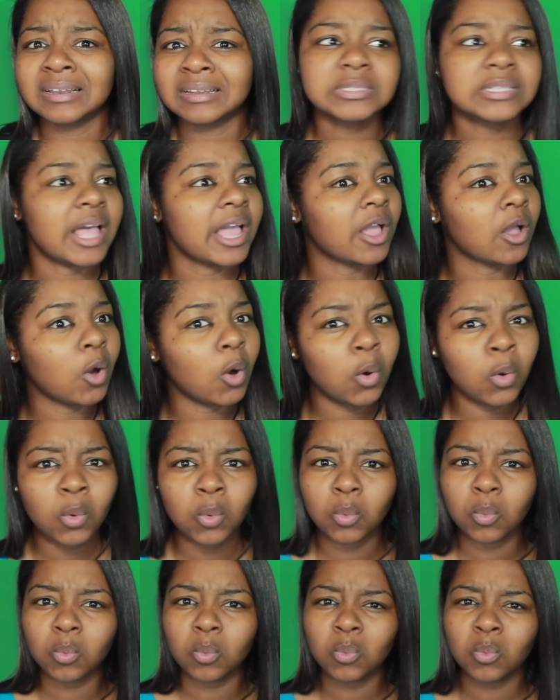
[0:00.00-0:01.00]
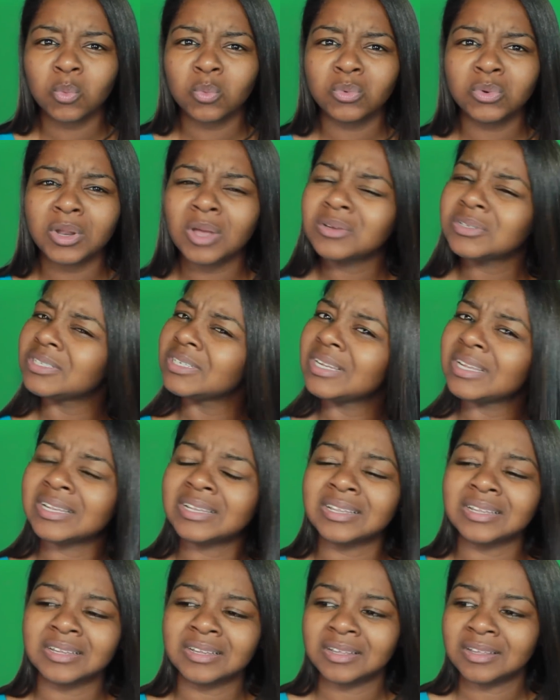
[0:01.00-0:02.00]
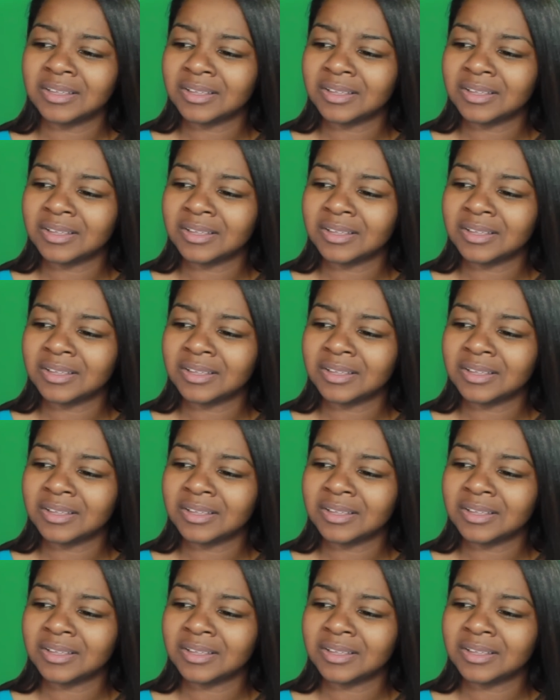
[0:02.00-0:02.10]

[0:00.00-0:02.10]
I was like, oh no, she didn't.